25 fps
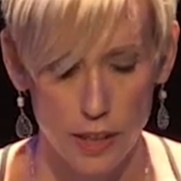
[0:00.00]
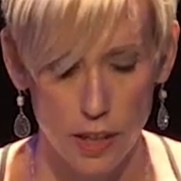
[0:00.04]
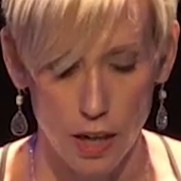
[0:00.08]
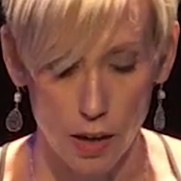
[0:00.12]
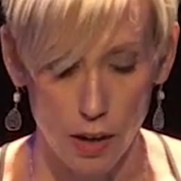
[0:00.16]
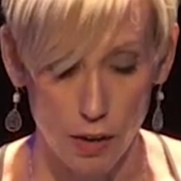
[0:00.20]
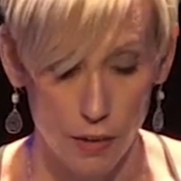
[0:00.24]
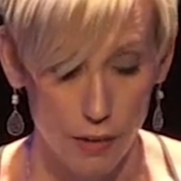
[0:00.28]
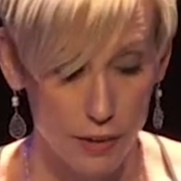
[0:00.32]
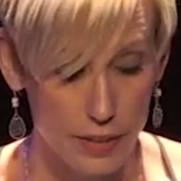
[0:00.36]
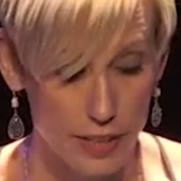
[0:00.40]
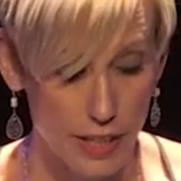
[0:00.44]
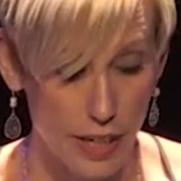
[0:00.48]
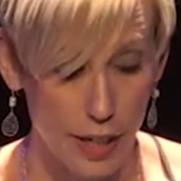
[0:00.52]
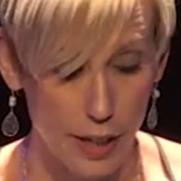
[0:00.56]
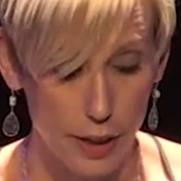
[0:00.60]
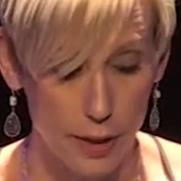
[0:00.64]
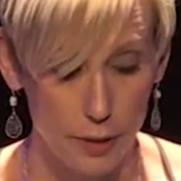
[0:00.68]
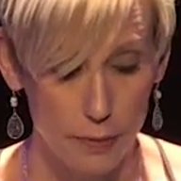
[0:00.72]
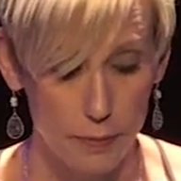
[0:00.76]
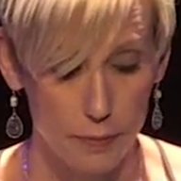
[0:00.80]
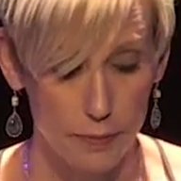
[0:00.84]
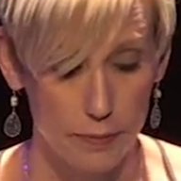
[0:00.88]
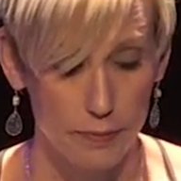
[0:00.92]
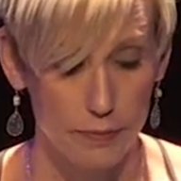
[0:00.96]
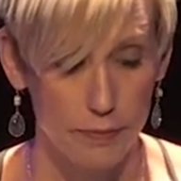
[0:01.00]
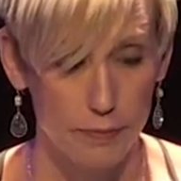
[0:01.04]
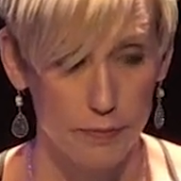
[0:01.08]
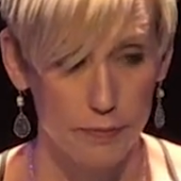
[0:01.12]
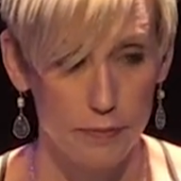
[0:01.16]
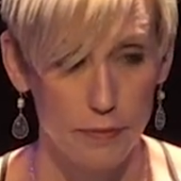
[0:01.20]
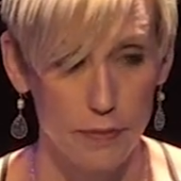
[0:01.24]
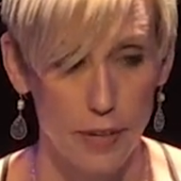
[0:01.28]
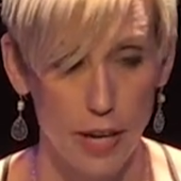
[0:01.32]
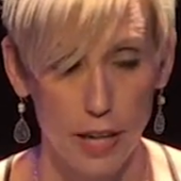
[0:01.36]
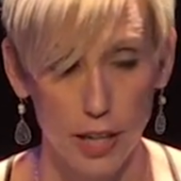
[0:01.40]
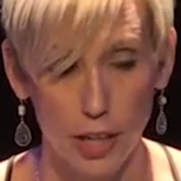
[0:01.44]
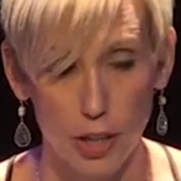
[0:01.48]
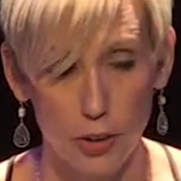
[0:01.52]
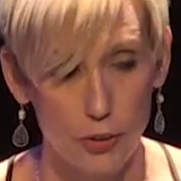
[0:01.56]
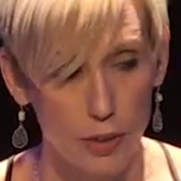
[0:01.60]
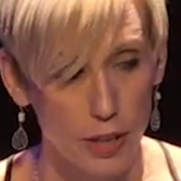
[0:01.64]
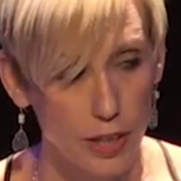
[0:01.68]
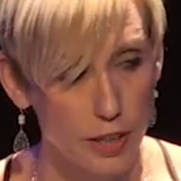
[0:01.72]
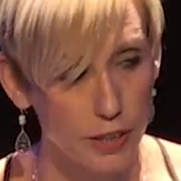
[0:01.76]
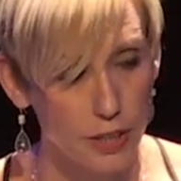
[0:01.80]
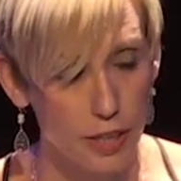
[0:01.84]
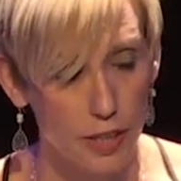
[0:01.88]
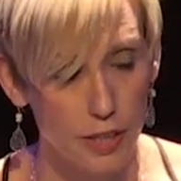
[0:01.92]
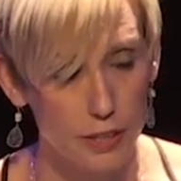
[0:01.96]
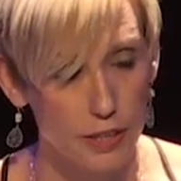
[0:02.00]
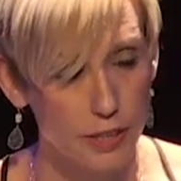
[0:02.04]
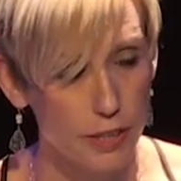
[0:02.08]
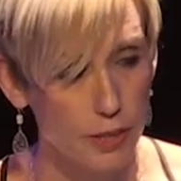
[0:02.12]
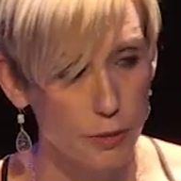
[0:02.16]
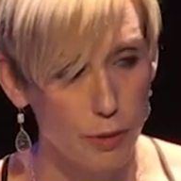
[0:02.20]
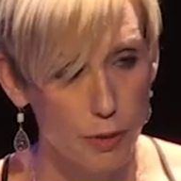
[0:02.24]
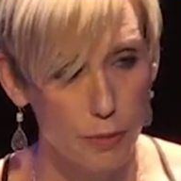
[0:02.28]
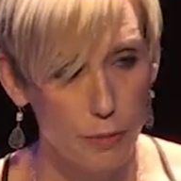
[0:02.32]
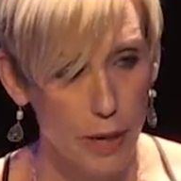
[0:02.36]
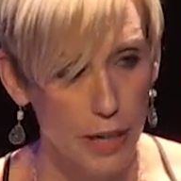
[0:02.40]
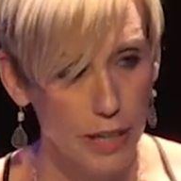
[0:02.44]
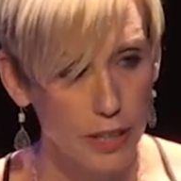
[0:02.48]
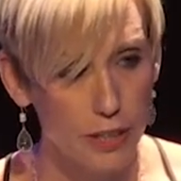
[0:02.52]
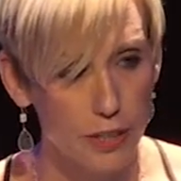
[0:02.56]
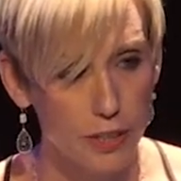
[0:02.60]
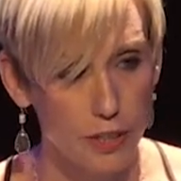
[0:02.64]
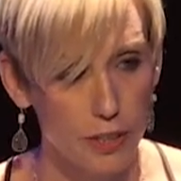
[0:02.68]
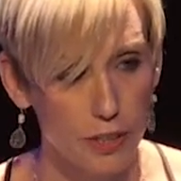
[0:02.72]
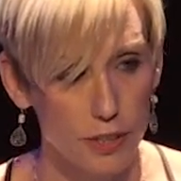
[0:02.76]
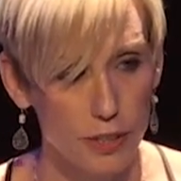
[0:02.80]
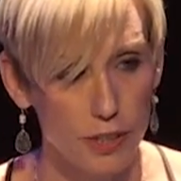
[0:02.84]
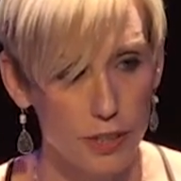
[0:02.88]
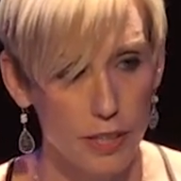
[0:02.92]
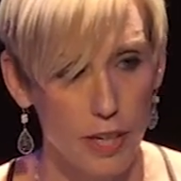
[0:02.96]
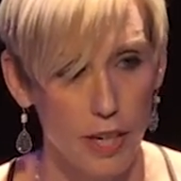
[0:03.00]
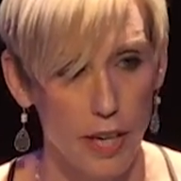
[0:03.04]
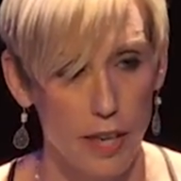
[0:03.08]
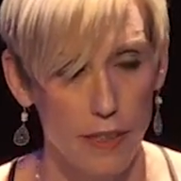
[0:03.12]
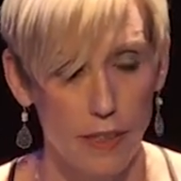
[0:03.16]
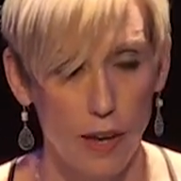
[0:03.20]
all the time, and you need constant reminders